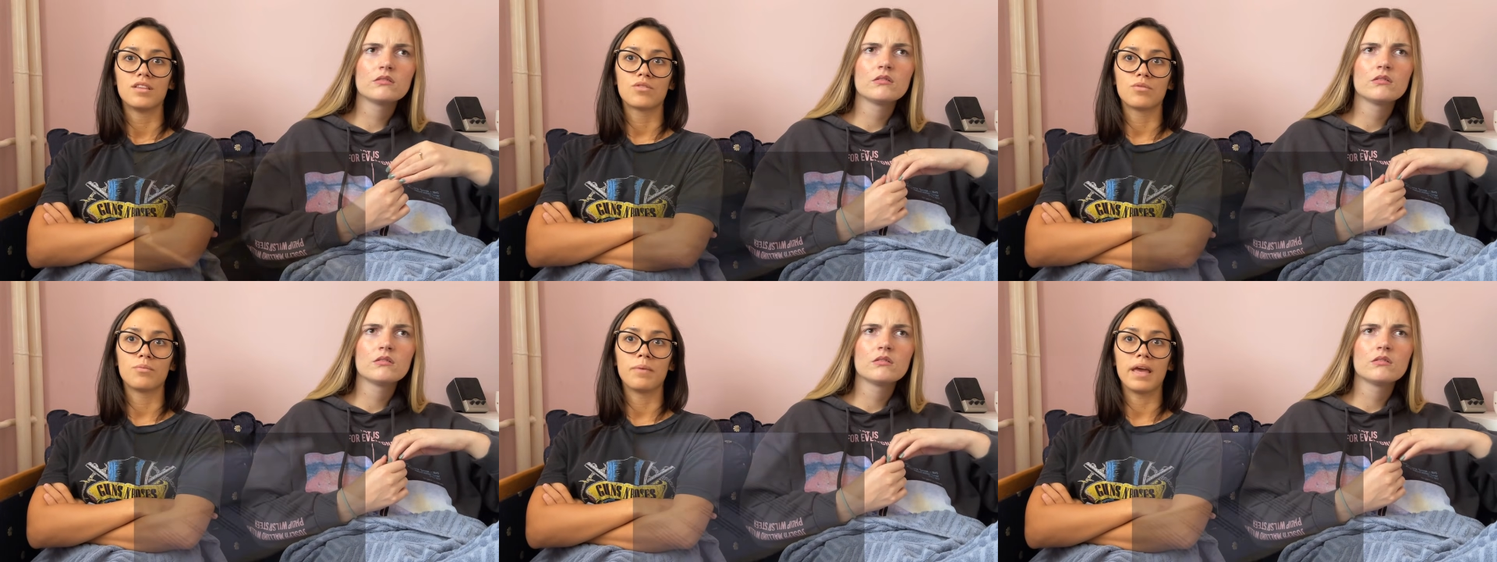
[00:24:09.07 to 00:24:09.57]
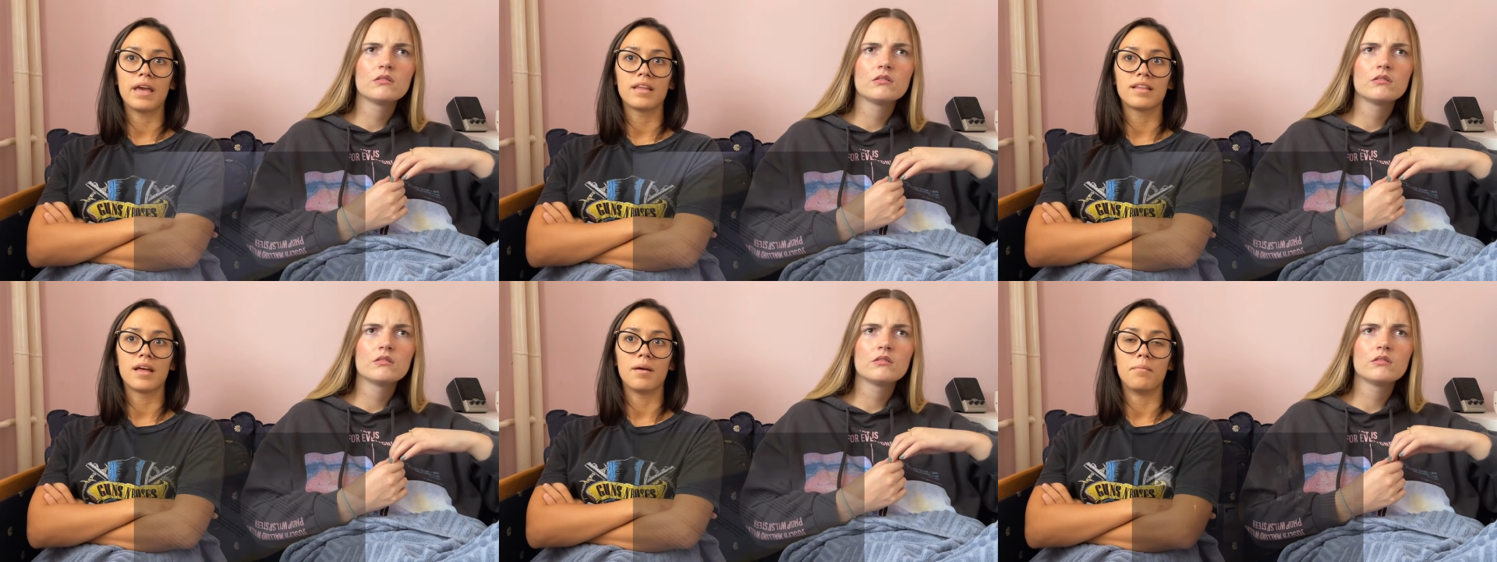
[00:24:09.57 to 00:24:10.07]
Speaker 1: to
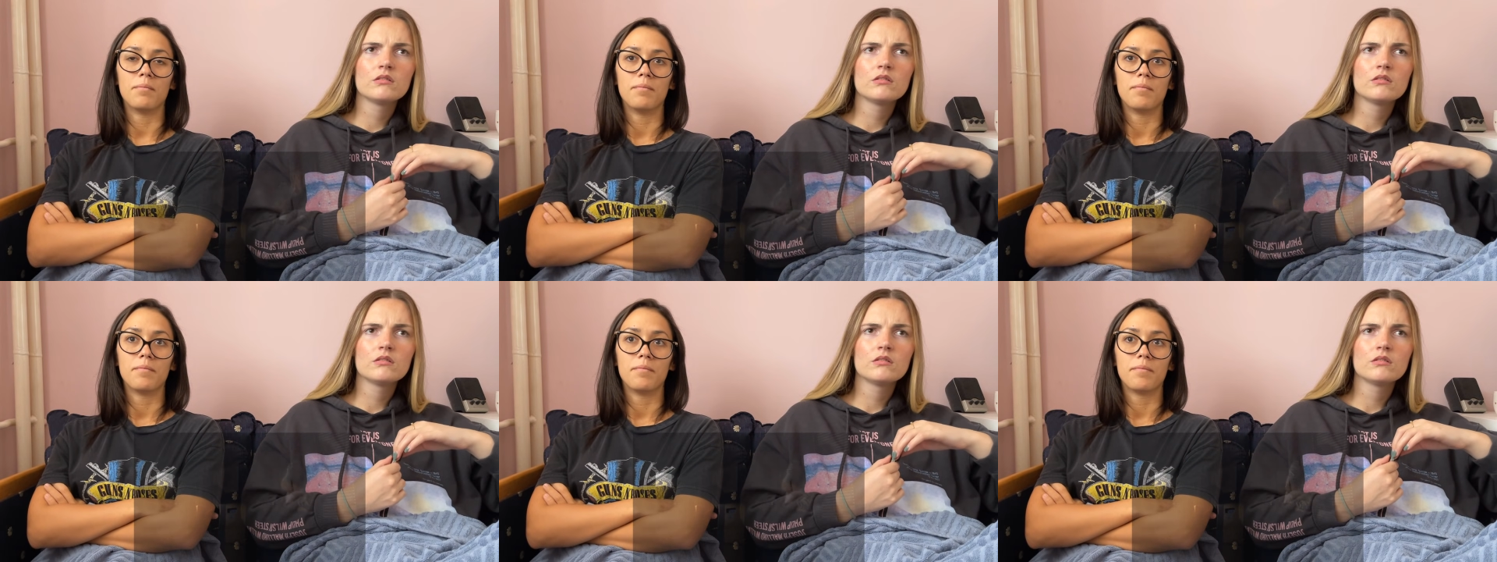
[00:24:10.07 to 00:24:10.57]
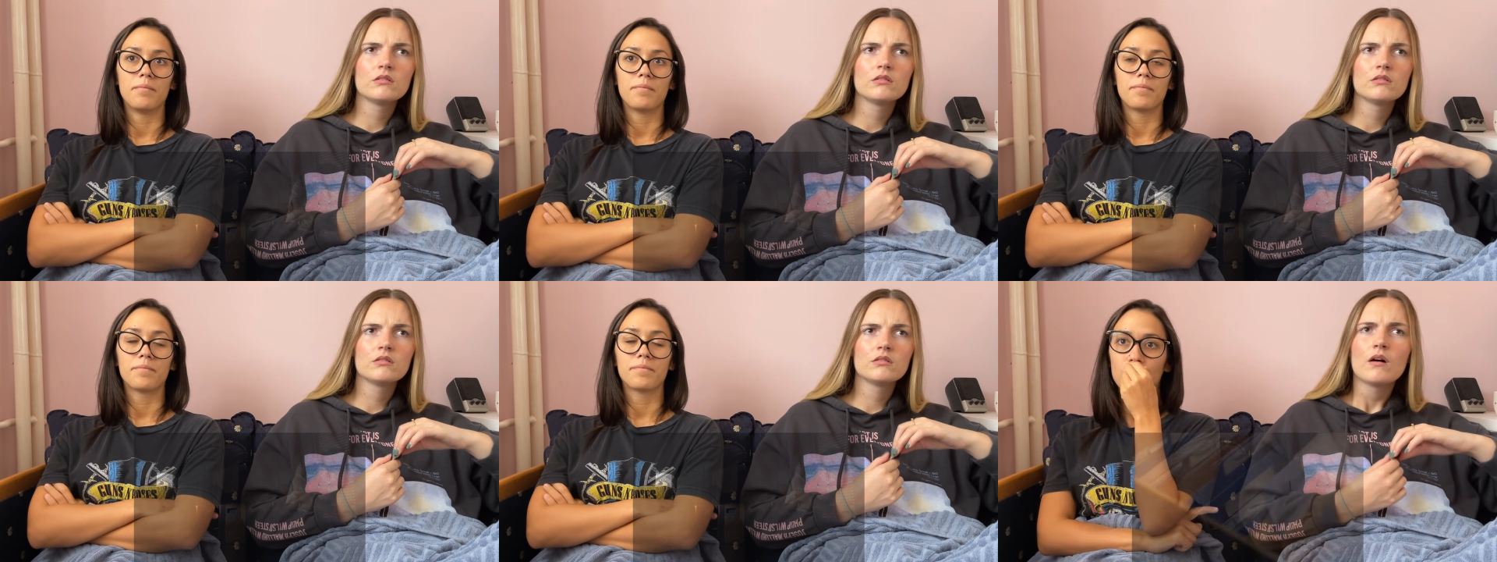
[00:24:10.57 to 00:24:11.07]
make them
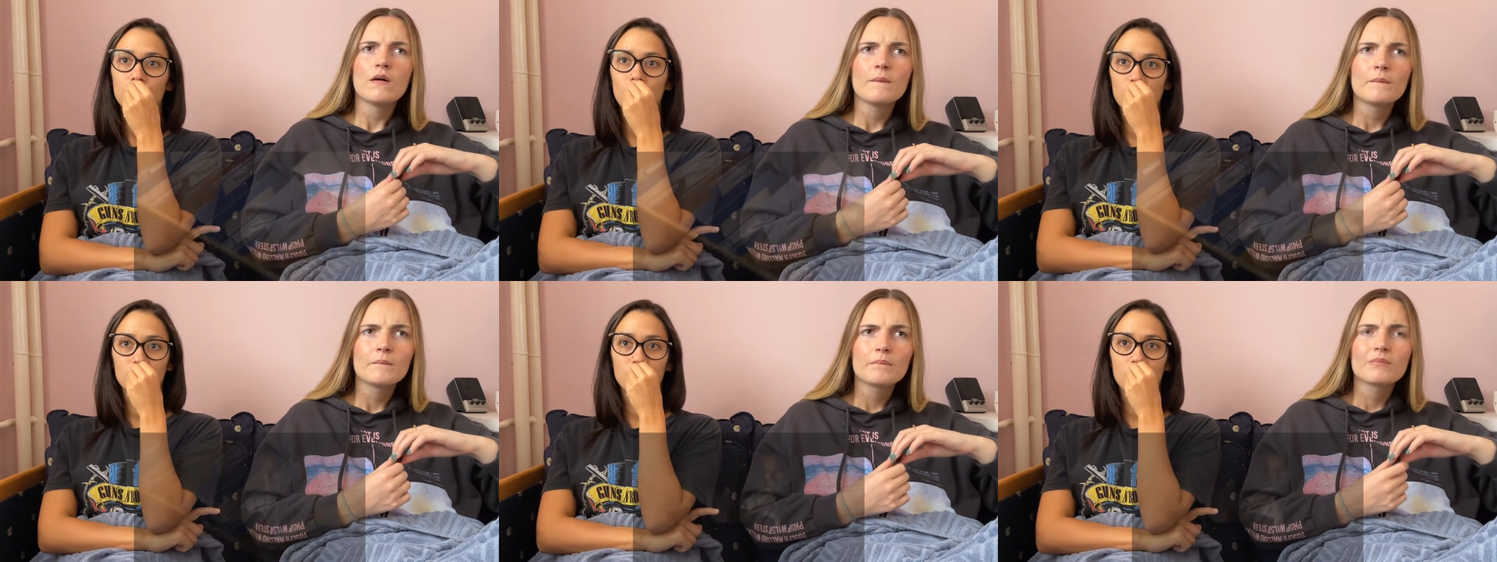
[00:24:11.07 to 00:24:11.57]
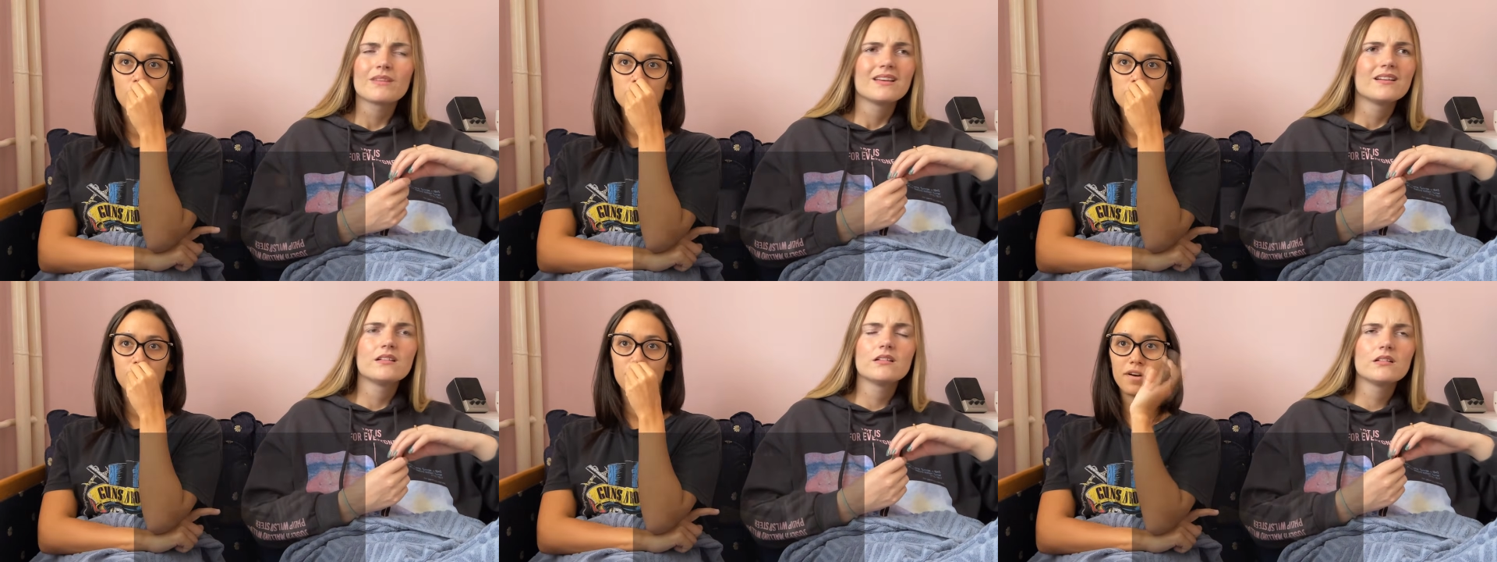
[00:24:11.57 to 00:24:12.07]
want to go
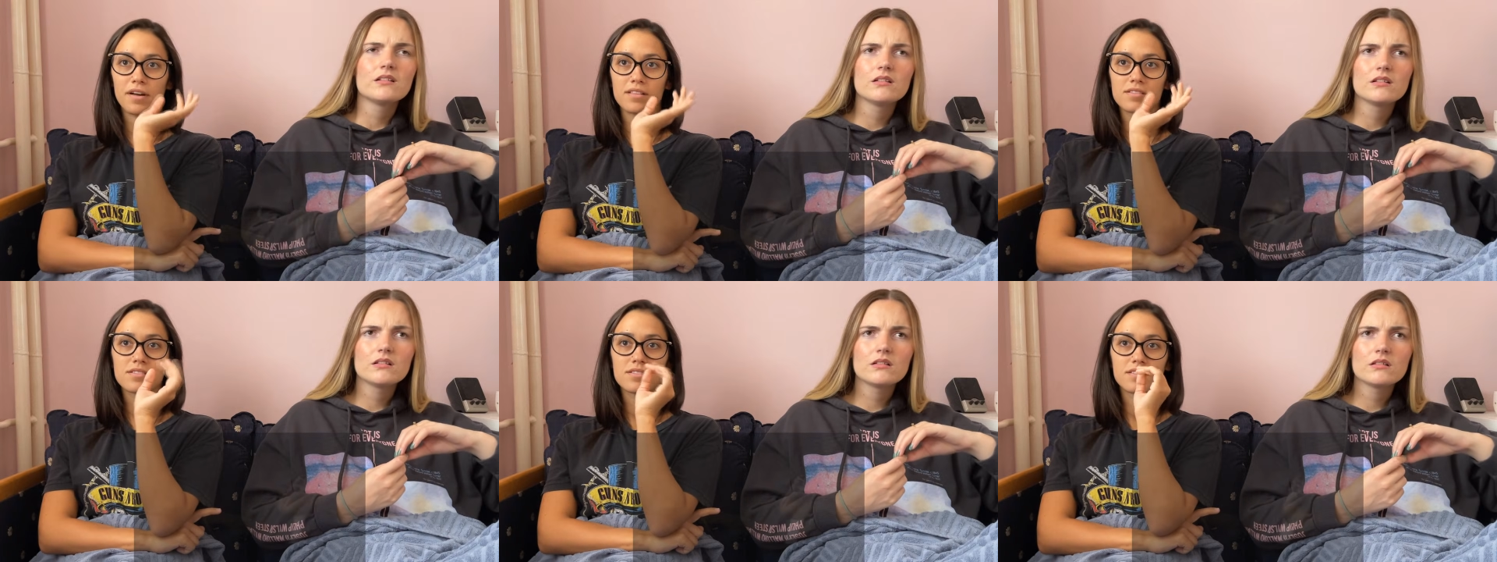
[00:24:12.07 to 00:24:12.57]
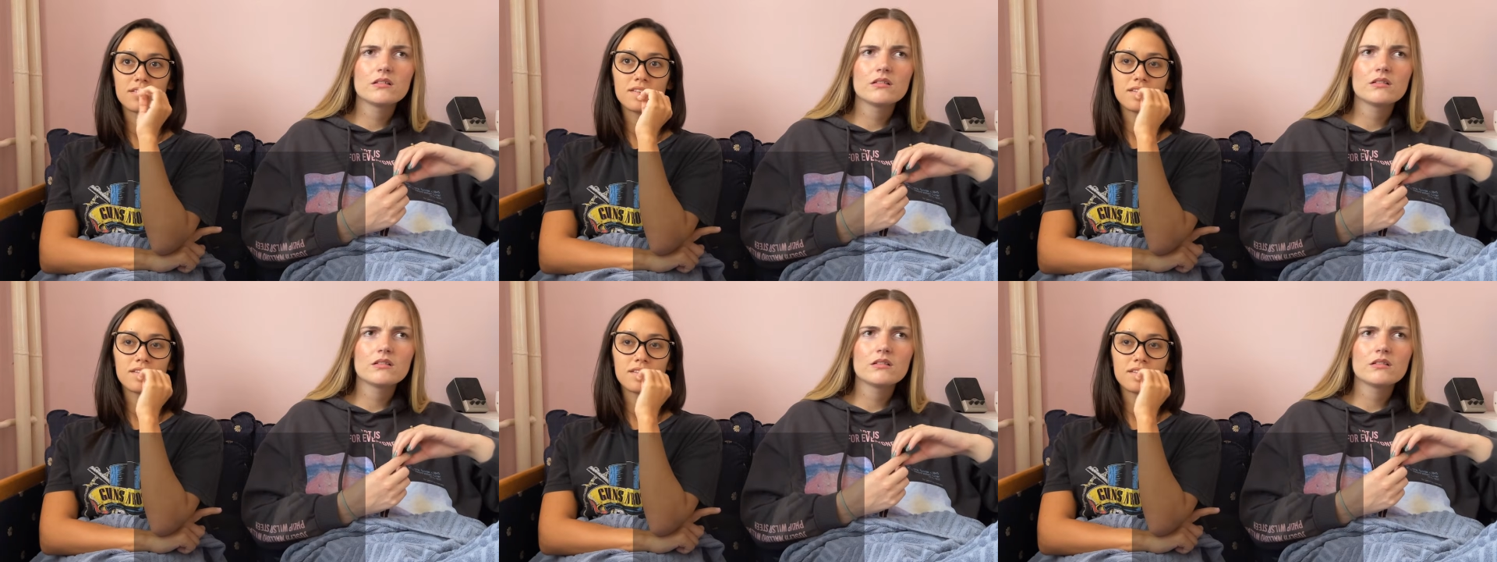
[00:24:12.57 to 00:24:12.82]
somewhere else.